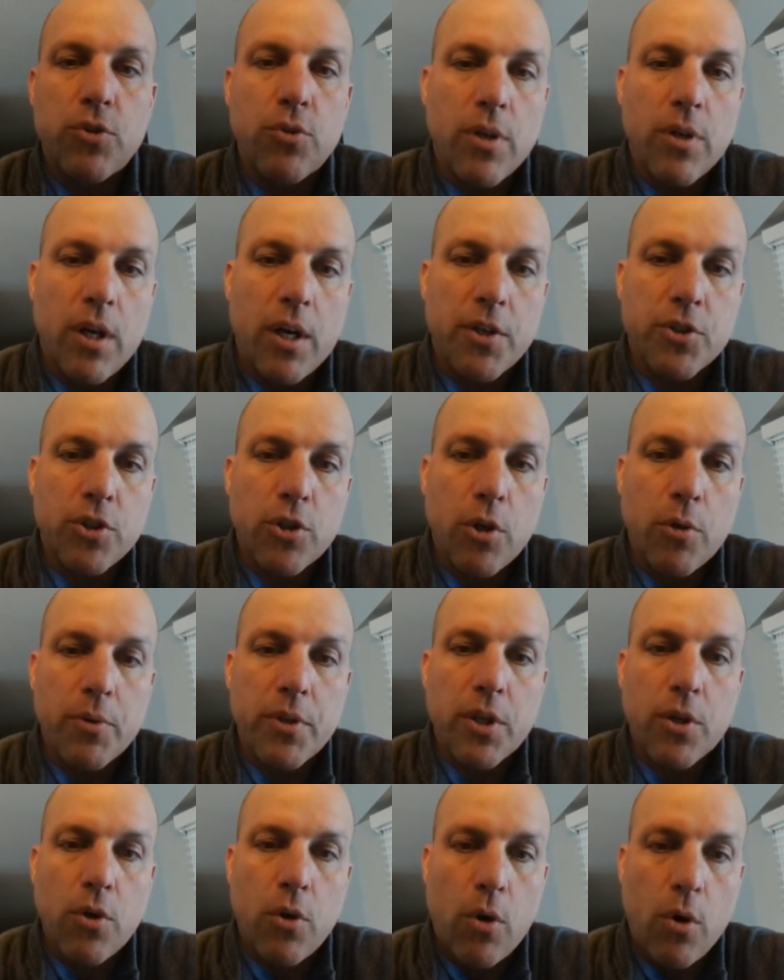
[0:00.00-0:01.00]
You could also go
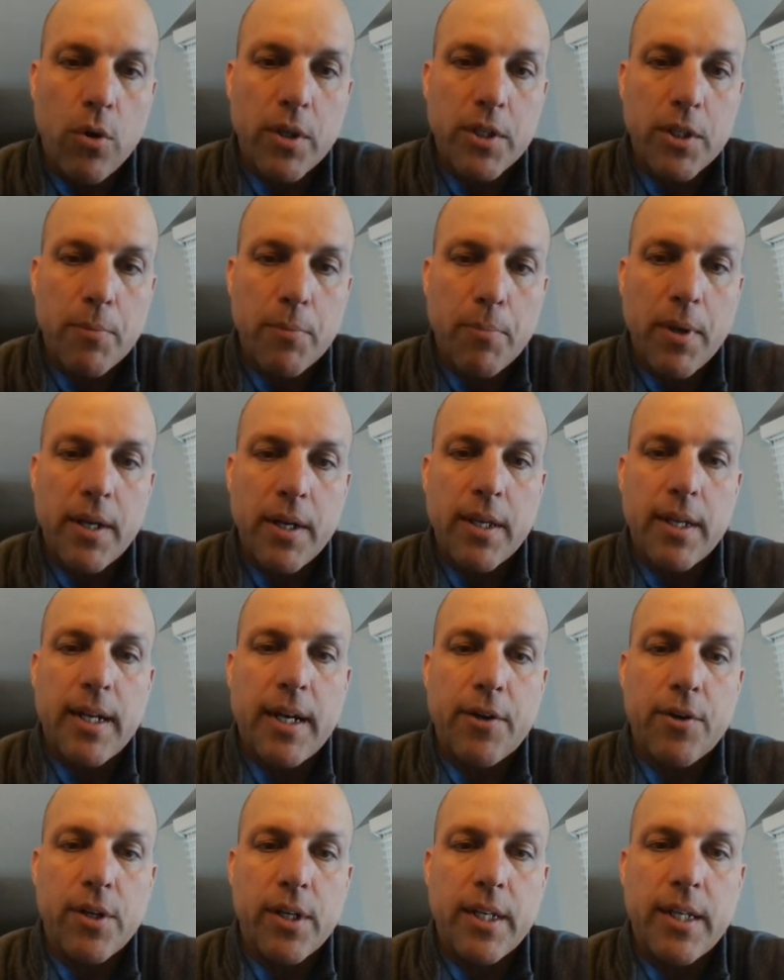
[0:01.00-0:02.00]
with a colon depending on
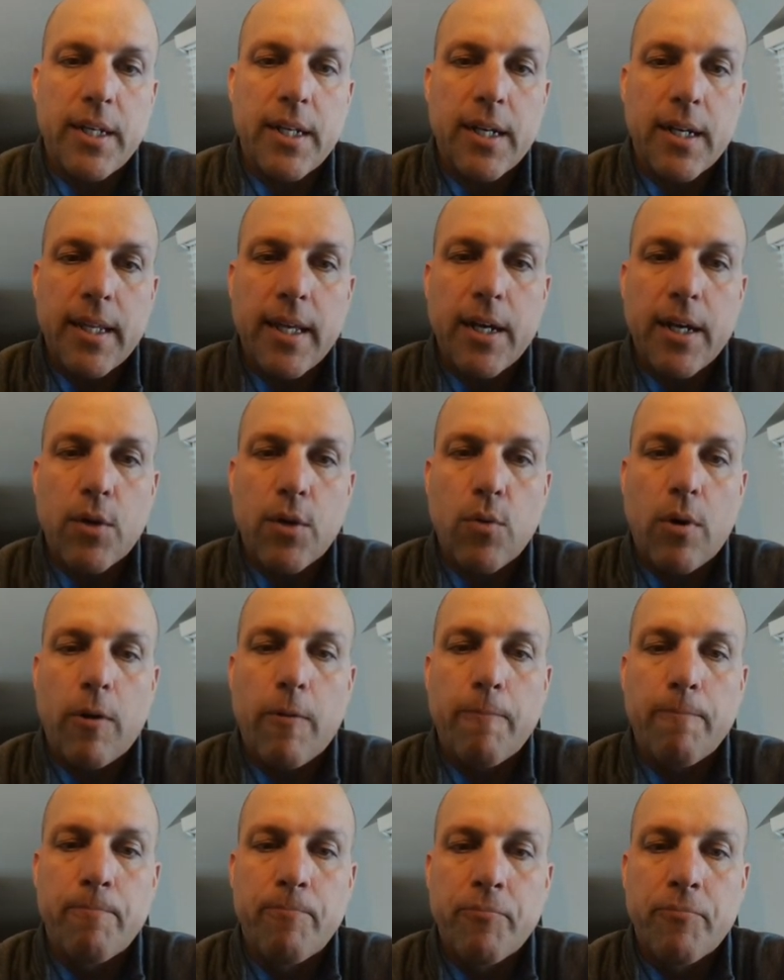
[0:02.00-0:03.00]
how you lead into that
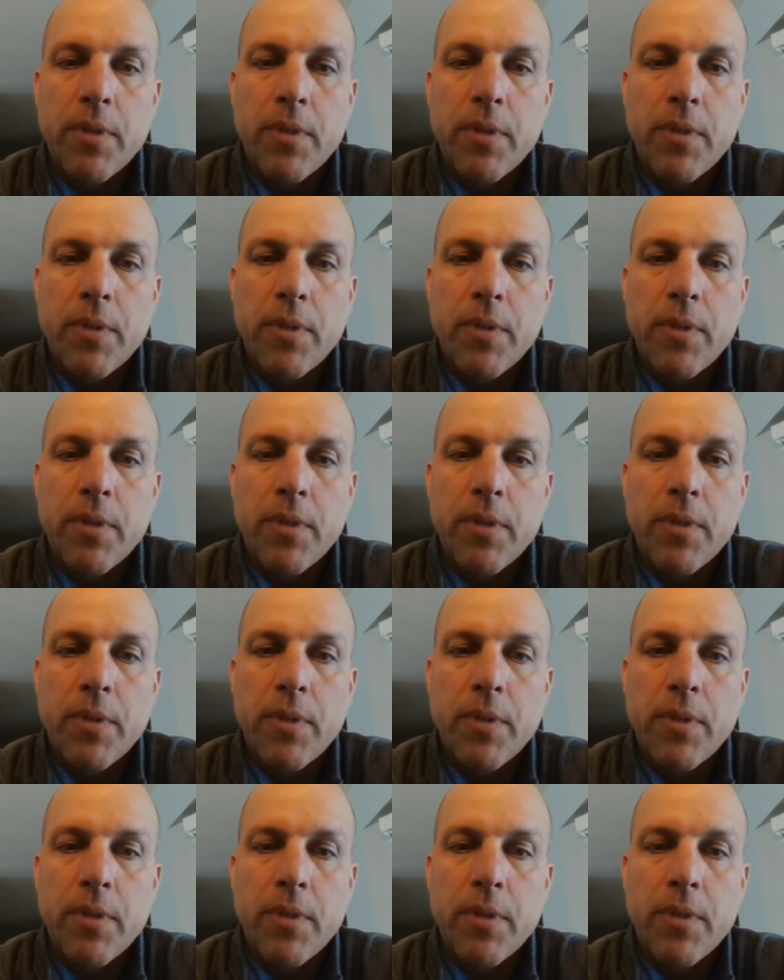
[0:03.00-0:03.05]
quote.